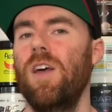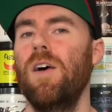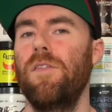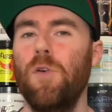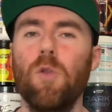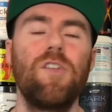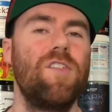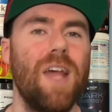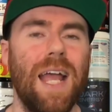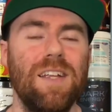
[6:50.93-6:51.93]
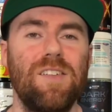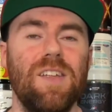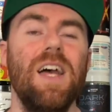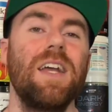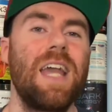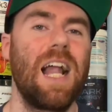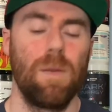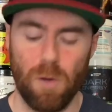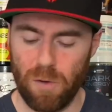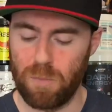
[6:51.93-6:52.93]
for today's
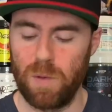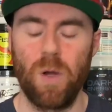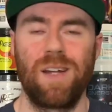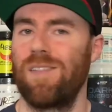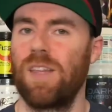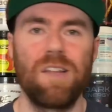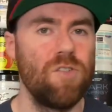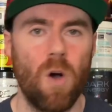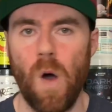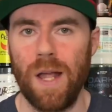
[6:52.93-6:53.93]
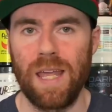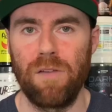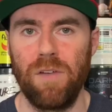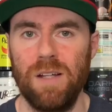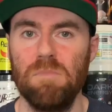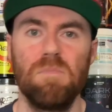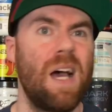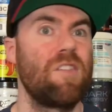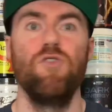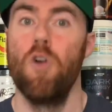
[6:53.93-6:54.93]
caliber of pre-workout. So that's not high caffeine,
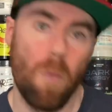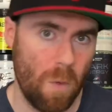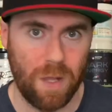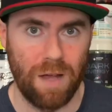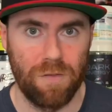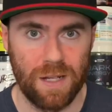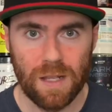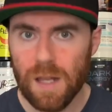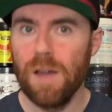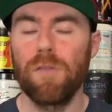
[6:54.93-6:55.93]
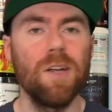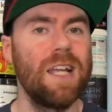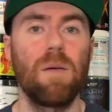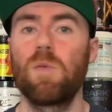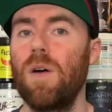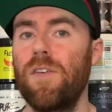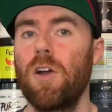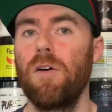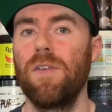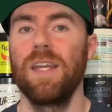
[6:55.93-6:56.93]
that's normal caffeine. 3 cups worth of
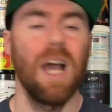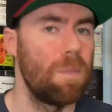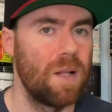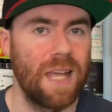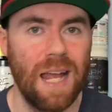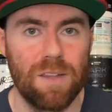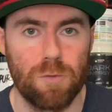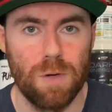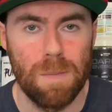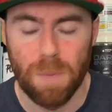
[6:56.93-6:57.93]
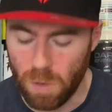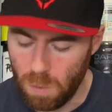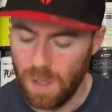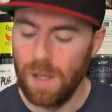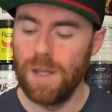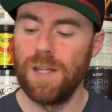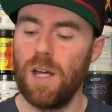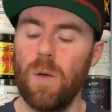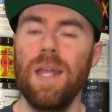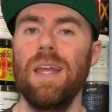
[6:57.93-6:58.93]
coffee, couple of cans of Red Bull. You
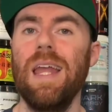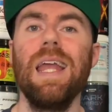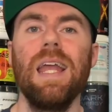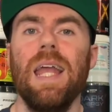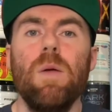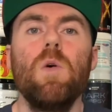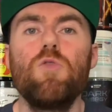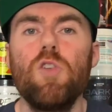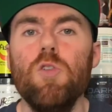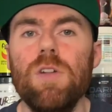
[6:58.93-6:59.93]
know, it will do the